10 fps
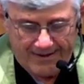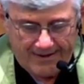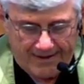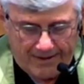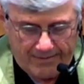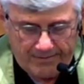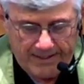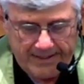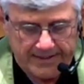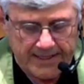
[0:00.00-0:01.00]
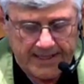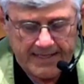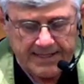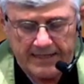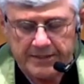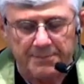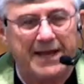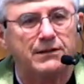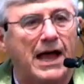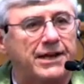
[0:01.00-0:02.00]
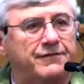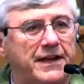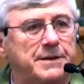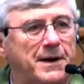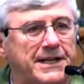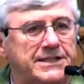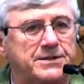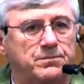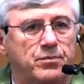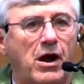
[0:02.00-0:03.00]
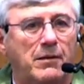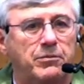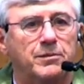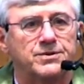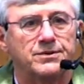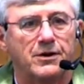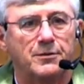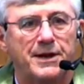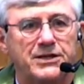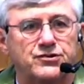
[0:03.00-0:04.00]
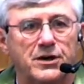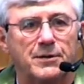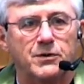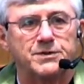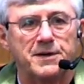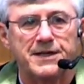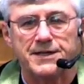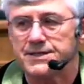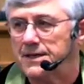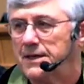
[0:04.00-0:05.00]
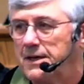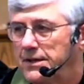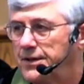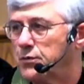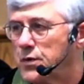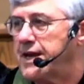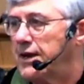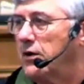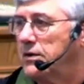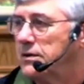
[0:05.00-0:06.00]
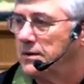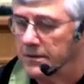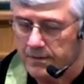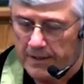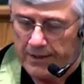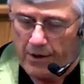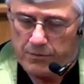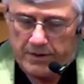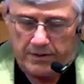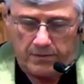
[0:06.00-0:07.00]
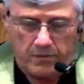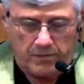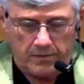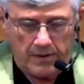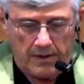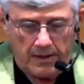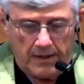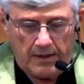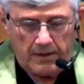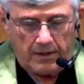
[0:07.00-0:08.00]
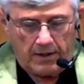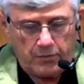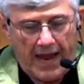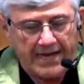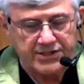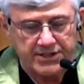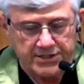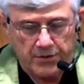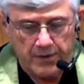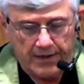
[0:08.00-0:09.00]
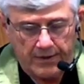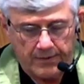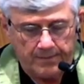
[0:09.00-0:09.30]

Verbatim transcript: Uh, that's not to make light of anybody's problems or anybody's troubles because they're real and our, re- our reactions are real.